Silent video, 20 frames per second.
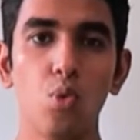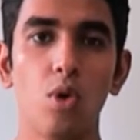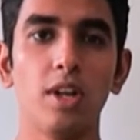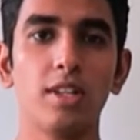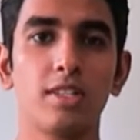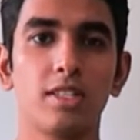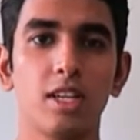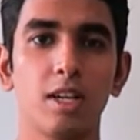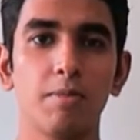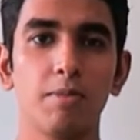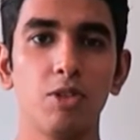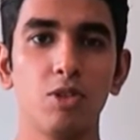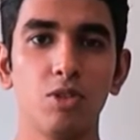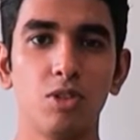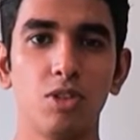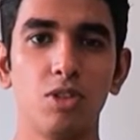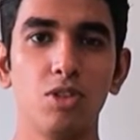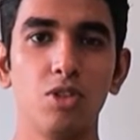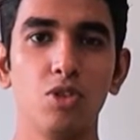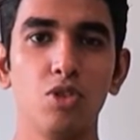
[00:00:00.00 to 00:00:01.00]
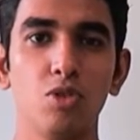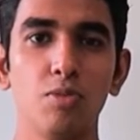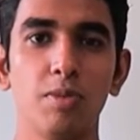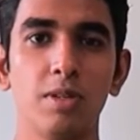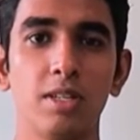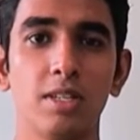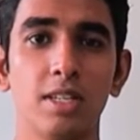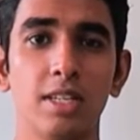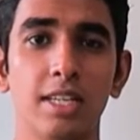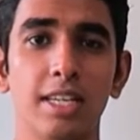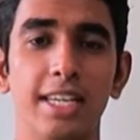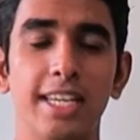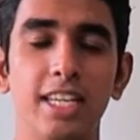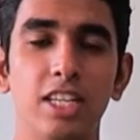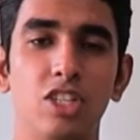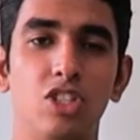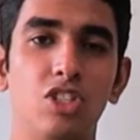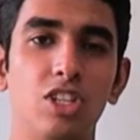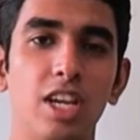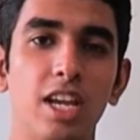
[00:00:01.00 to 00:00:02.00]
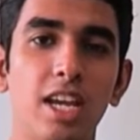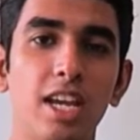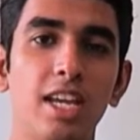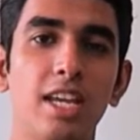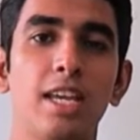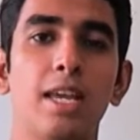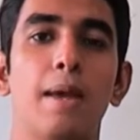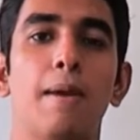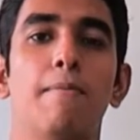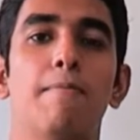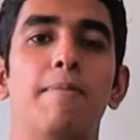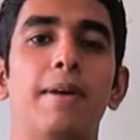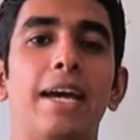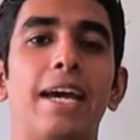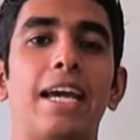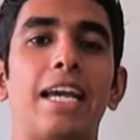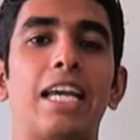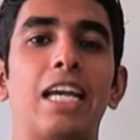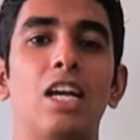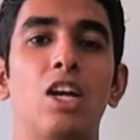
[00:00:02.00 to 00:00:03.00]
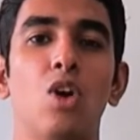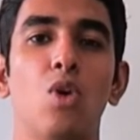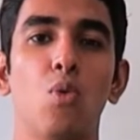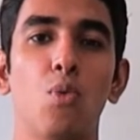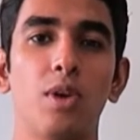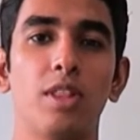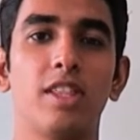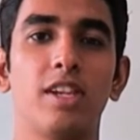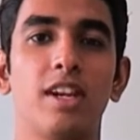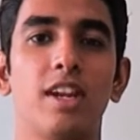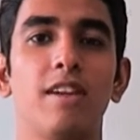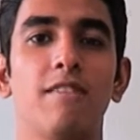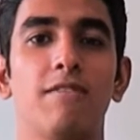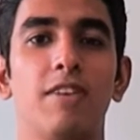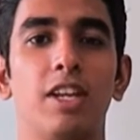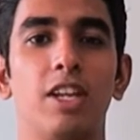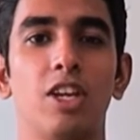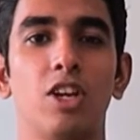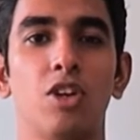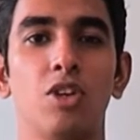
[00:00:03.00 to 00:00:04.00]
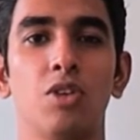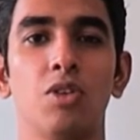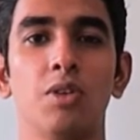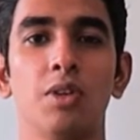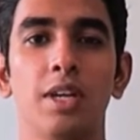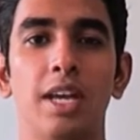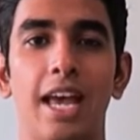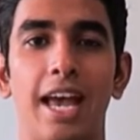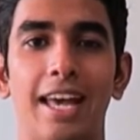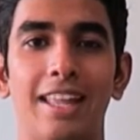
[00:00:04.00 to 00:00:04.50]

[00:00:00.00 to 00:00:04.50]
What's up YouTube? It's Jay back with another video,